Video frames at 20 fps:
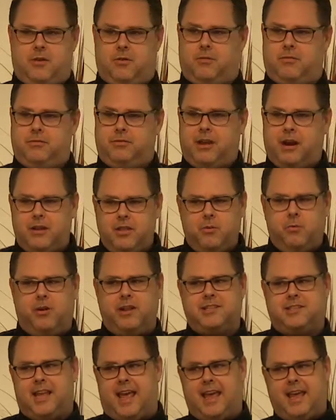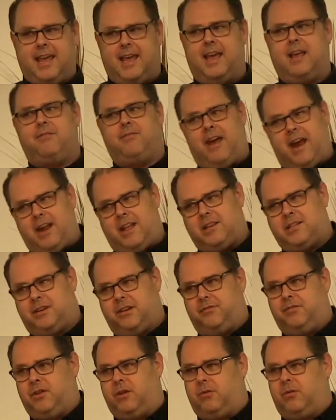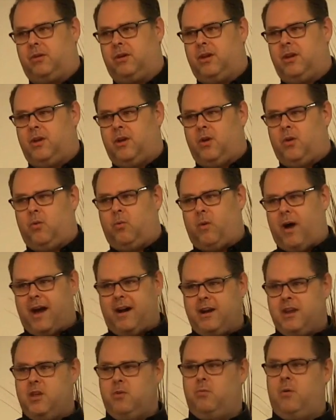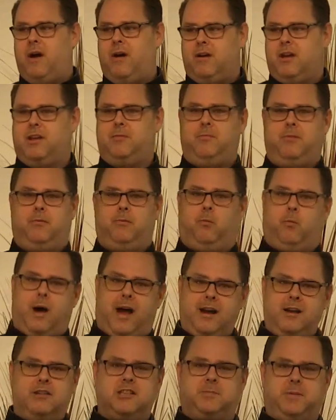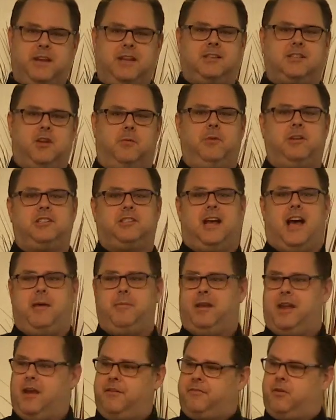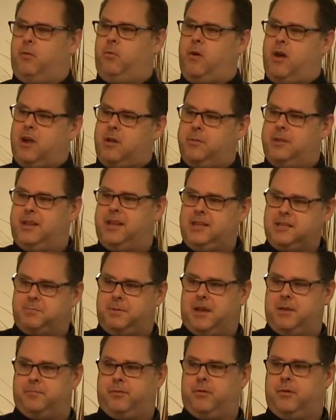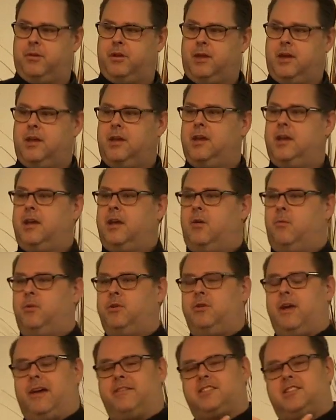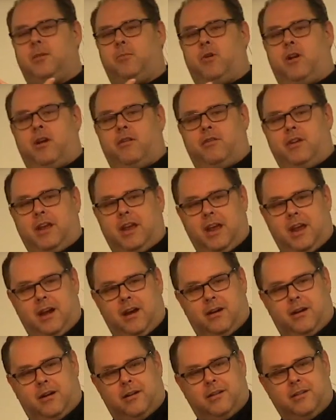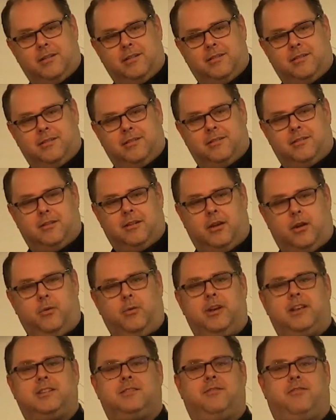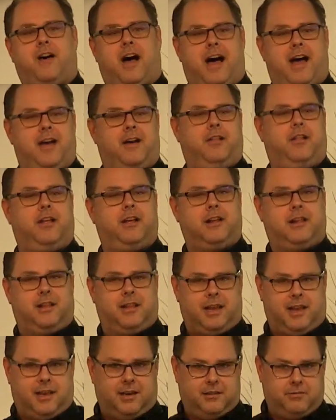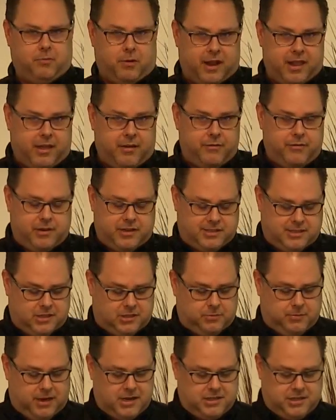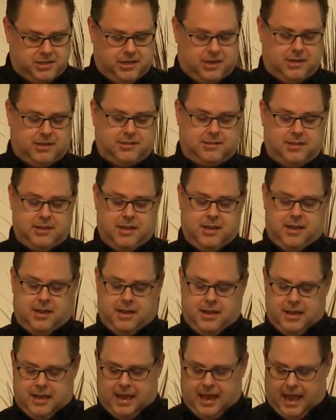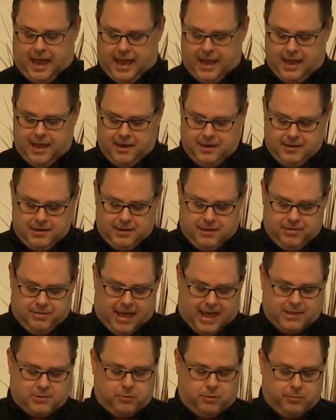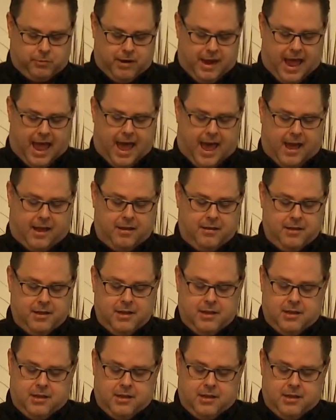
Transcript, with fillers: you. They're the ones taking advantage of you. Why are you welcoming why are you spending so much time and effort welcoming these people when you have someone over here who is vile, unclean, whatever the situation is, and that's where we're at.